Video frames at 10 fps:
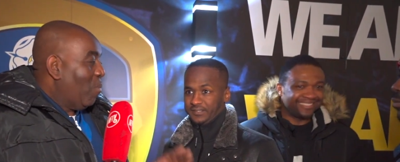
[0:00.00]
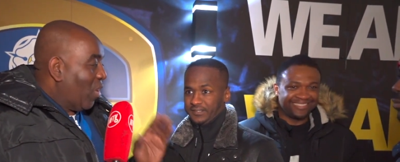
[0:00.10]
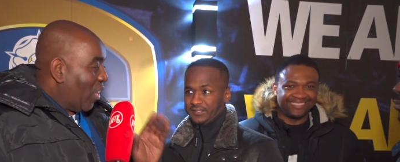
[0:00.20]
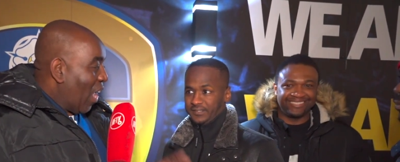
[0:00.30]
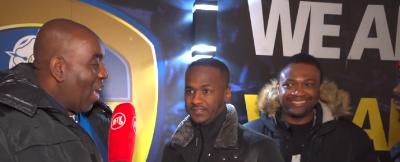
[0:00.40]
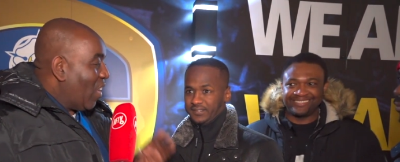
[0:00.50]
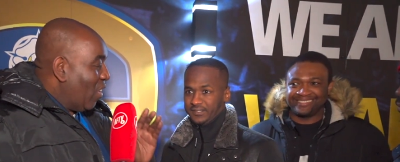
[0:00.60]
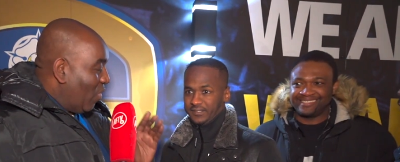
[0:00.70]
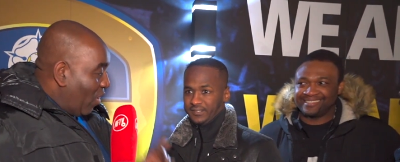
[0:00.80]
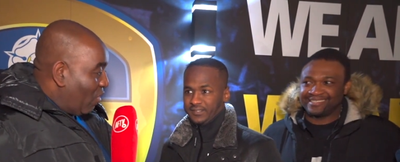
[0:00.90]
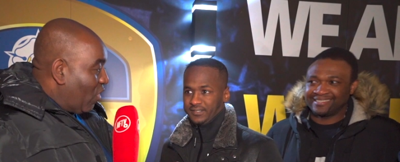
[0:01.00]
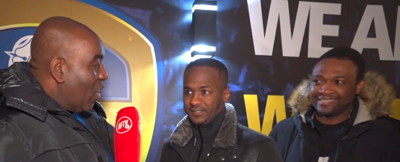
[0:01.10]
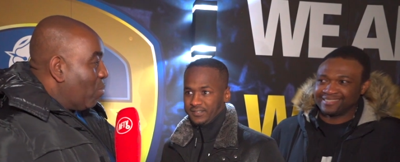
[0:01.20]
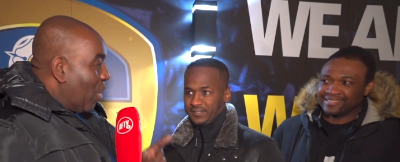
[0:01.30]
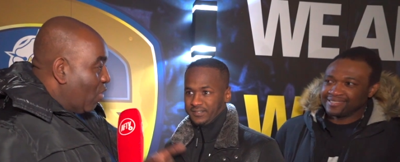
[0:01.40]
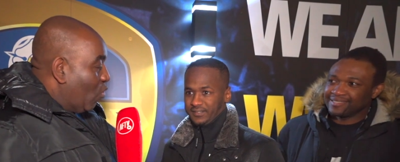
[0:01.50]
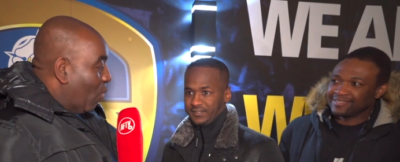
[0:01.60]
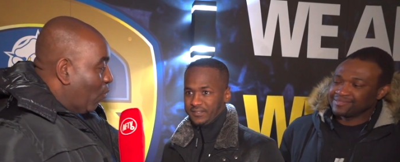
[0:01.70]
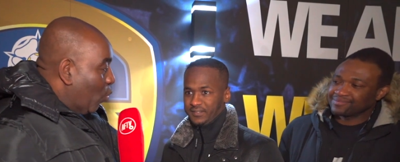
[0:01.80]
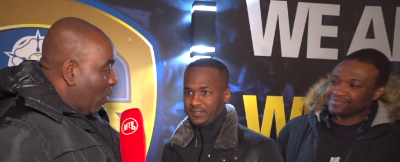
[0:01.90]
Speaker 1: but can this team get top
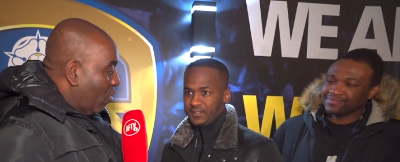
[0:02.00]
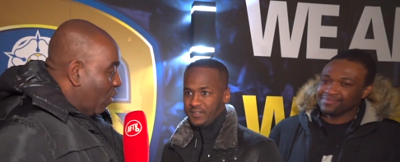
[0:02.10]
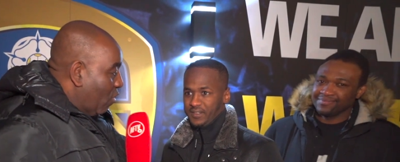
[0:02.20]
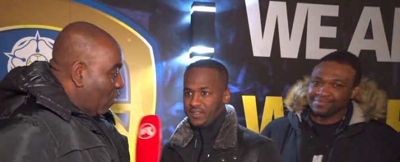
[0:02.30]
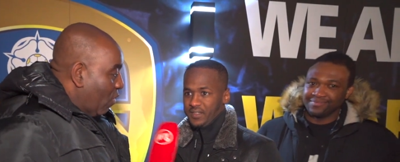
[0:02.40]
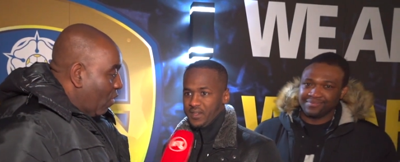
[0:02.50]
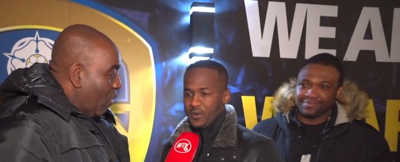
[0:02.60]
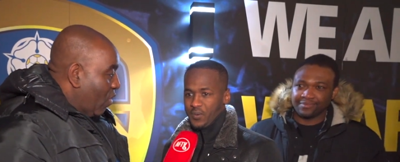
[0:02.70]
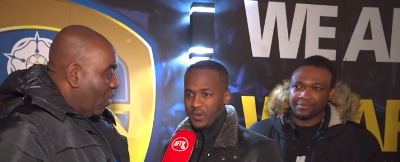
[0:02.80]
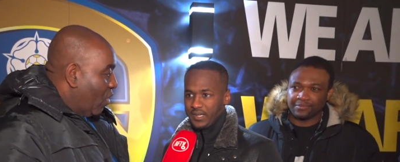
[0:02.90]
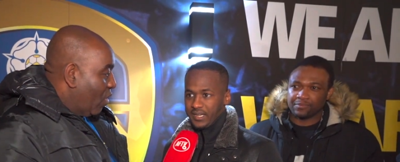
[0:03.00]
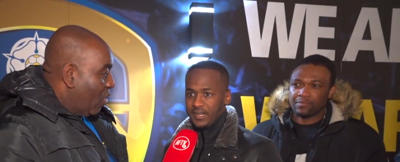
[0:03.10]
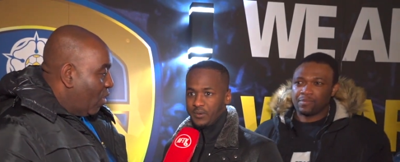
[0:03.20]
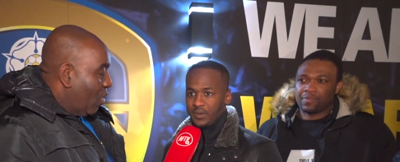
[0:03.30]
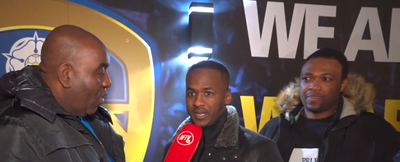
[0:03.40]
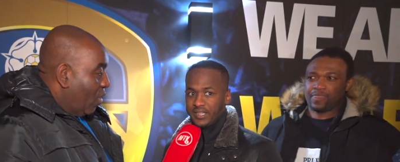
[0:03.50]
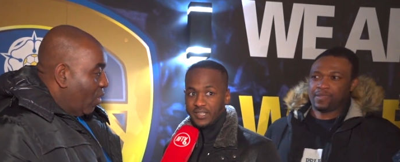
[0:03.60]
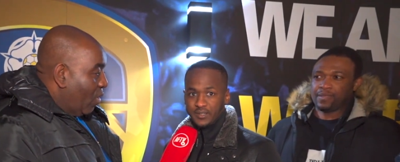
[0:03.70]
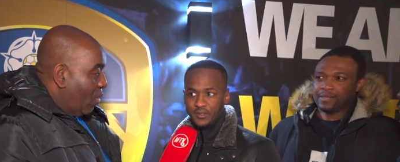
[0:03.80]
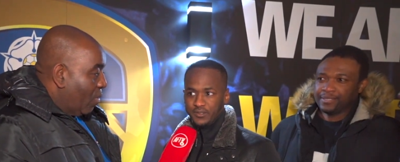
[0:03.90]
four this season? Well, we are in the
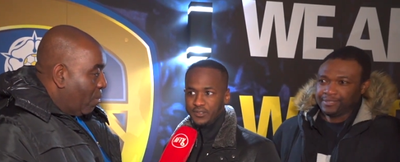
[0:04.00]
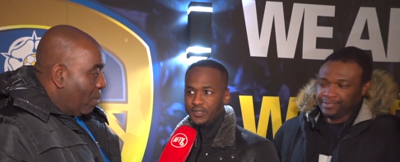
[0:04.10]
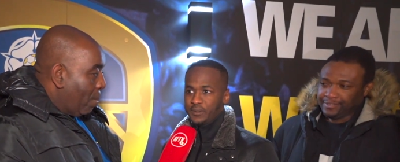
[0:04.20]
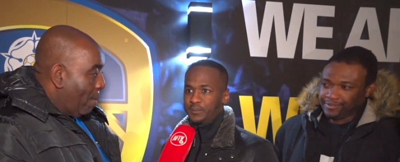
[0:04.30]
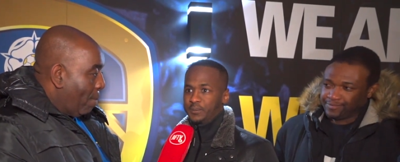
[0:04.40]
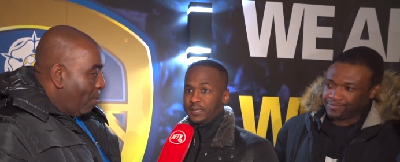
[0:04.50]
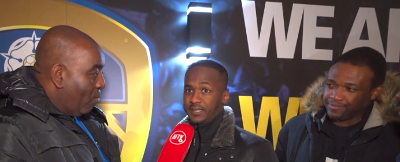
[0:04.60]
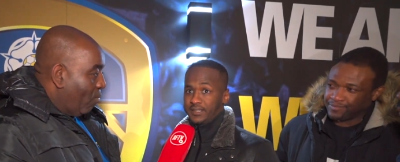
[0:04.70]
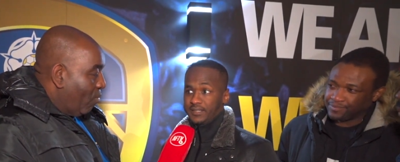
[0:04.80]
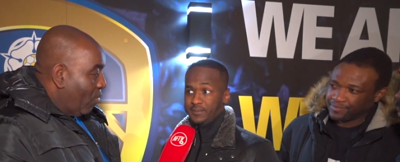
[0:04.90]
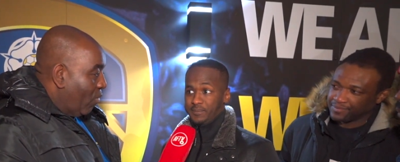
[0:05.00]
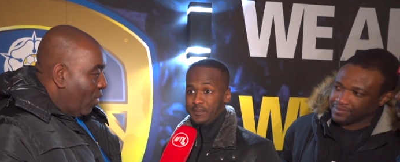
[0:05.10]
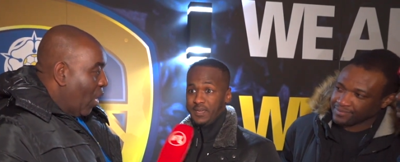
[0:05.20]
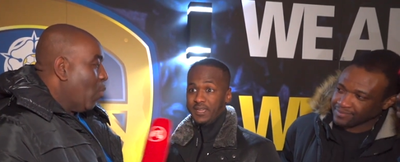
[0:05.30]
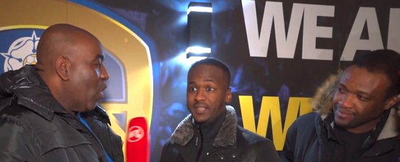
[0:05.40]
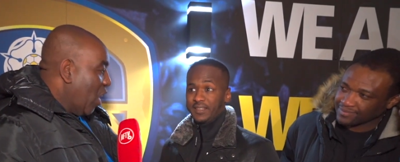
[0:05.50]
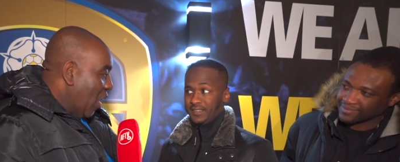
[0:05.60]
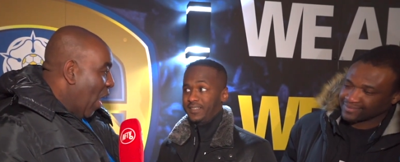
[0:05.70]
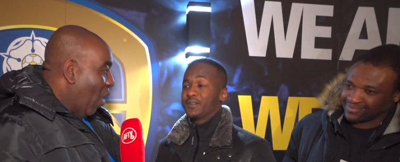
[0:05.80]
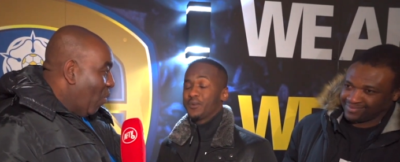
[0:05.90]
top four, but...
Speaker 2: Yeah, we're in it
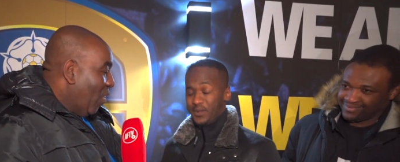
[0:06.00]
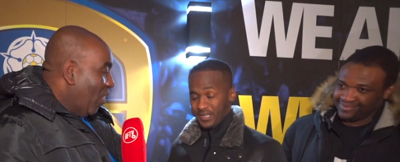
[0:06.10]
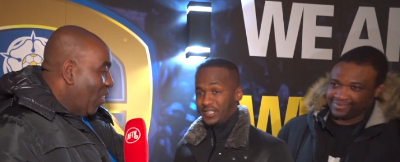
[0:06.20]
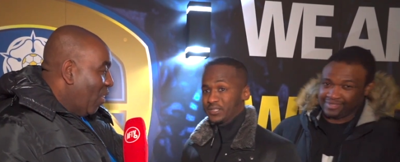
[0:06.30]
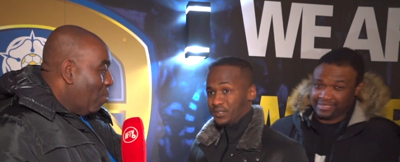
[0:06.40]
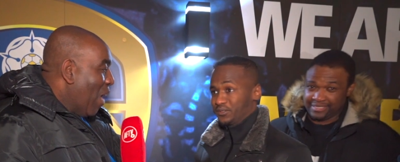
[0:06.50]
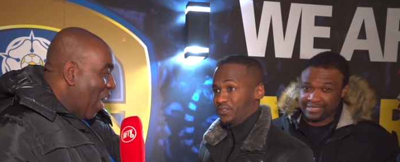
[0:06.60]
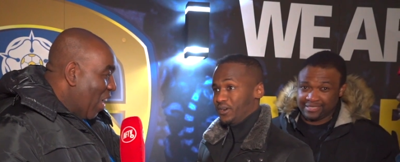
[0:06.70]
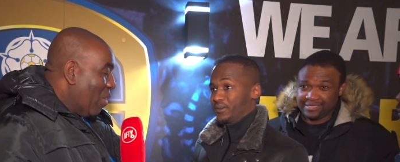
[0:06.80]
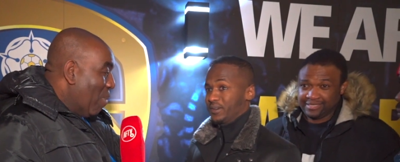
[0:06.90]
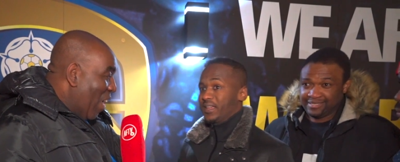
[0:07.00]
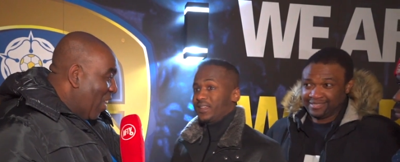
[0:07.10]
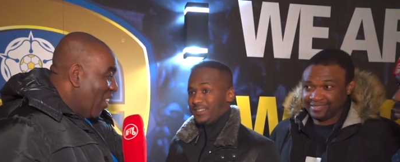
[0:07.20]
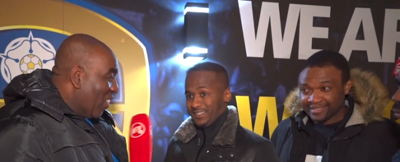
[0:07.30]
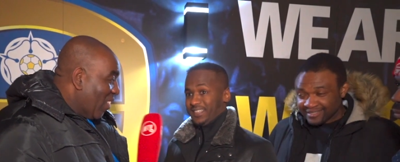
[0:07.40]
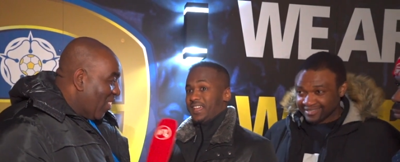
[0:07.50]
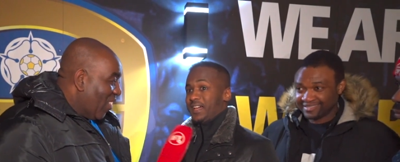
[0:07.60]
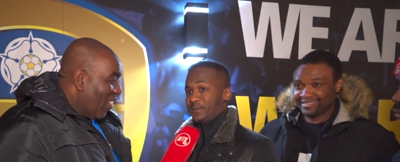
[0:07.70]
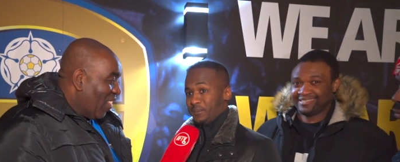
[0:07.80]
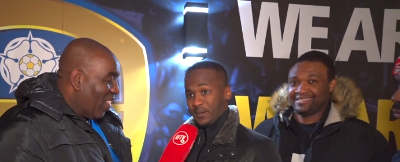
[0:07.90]
now, we're in the top four.
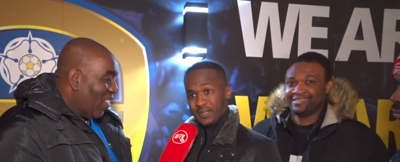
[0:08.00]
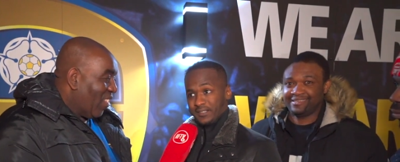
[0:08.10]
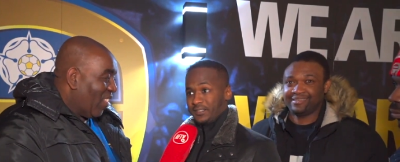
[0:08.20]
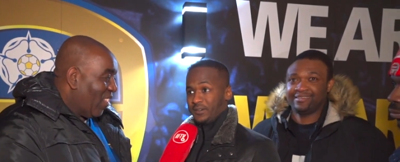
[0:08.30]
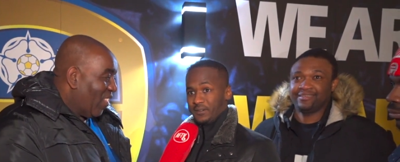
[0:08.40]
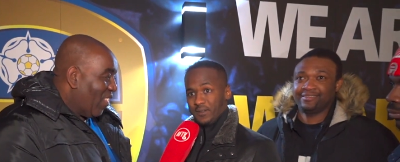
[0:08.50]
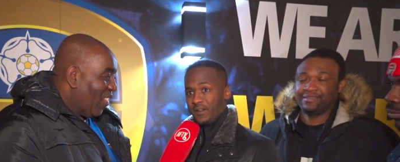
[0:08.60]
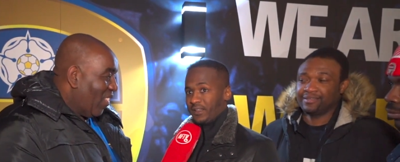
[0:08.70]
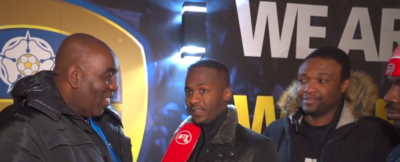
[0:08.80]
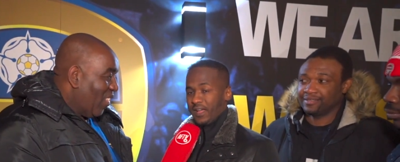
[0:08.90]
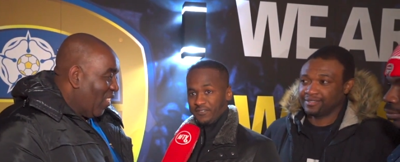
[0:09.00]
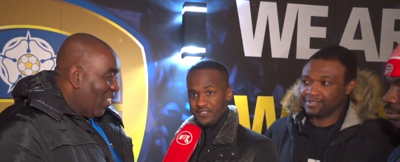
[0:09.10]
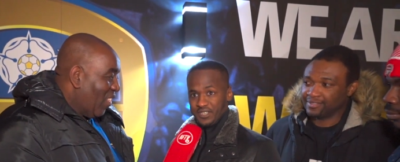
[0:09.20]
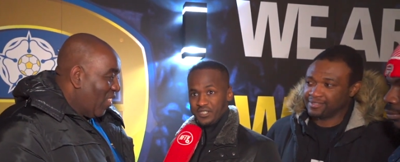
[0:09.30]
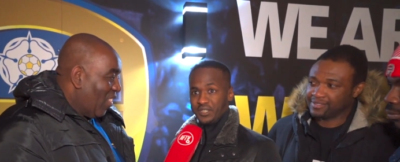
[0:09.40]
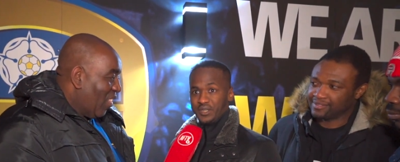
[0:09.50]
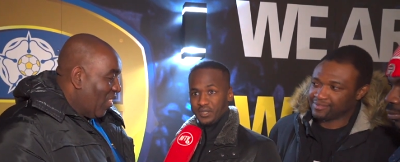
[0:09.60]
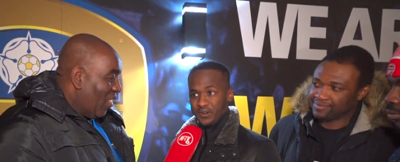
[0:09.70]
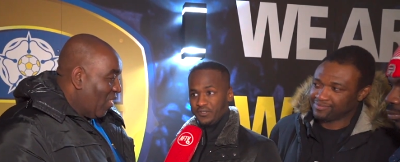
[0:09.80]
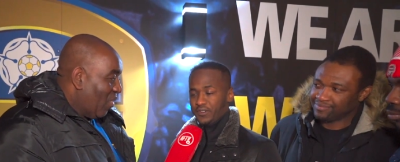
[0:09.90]
Yeah, but finishing the
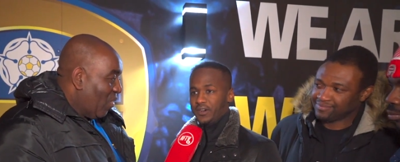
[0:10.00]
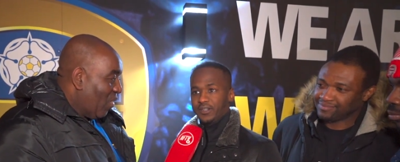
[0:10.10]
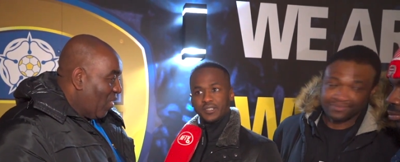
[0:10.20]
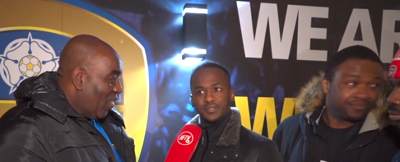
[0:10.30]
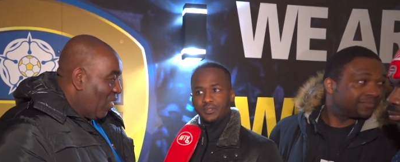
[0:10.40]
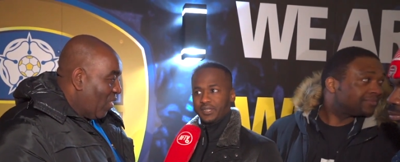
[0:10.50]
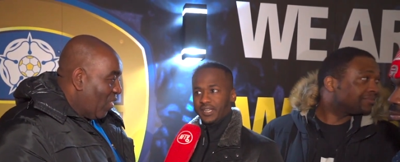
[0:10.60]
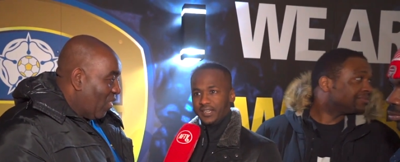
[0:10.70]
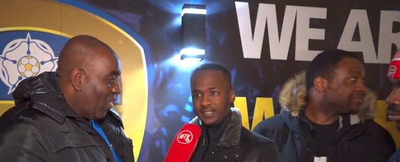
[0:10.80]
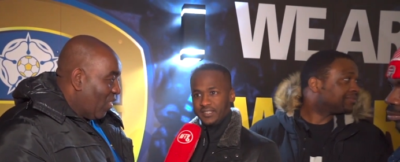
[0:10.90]
top four is really